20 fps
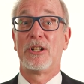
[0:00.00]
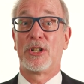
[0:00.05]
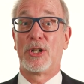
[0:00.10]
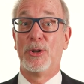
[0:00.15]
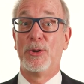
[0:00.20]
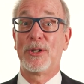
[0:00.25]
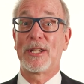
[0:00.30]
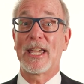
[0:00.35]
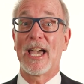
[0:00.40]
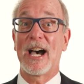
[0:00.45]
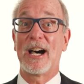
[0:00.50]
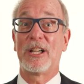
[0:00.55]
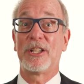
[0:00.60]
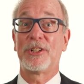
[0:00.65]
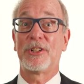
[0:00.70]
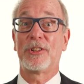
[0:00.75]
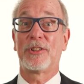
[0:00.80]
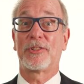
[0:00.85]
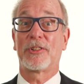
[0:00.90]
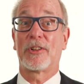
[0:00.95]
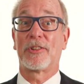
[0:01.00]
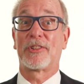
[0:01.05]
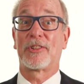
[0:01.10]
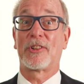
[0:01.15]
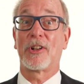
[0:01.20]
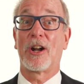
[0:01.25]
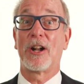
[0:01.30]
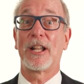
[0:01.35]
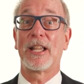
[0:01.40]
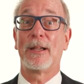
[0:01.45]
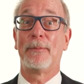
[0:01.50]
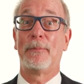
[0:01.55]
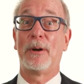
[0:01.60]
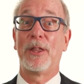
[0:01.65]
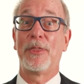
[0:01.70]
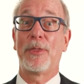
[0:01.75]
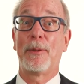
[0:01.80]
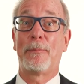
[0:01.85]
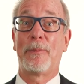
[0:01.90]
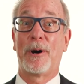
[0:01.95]
Two calendars are starting a
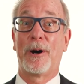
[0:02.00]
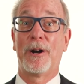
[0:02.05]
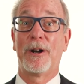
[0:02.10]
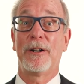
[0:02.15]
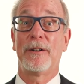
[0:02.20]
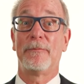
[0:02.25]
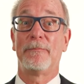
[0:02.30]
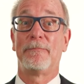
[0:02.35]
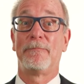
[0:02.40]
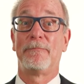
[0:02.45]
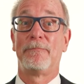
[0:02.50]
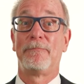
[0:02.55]
month apart.